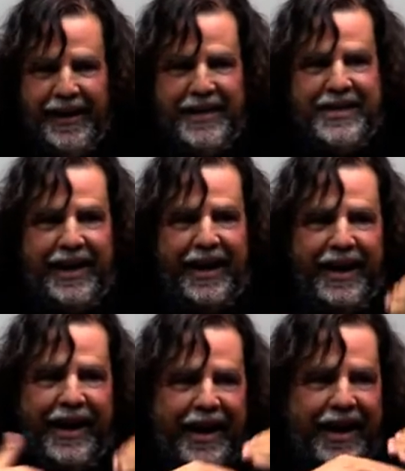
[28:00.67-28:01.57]
There is, a, a,
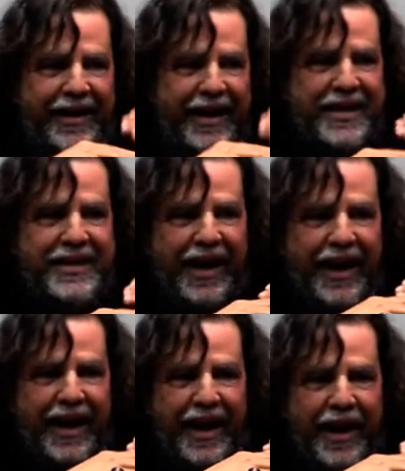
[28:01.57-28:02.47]
a, there is
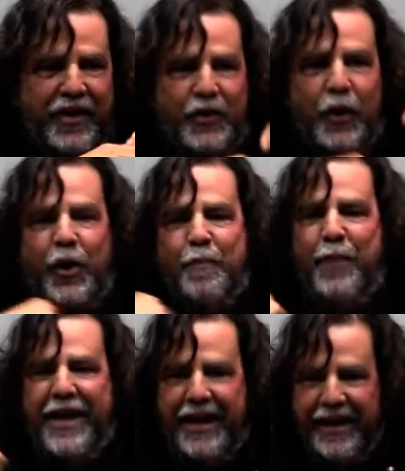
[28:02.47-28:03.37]
a, a
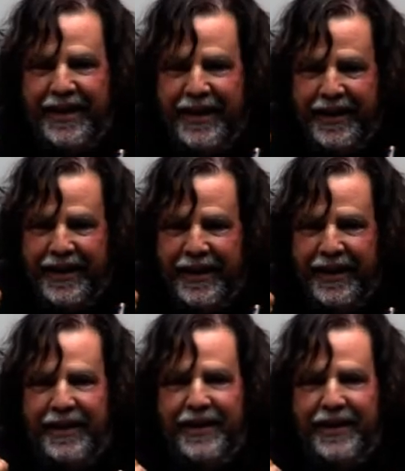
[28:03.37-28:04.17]
zone of being,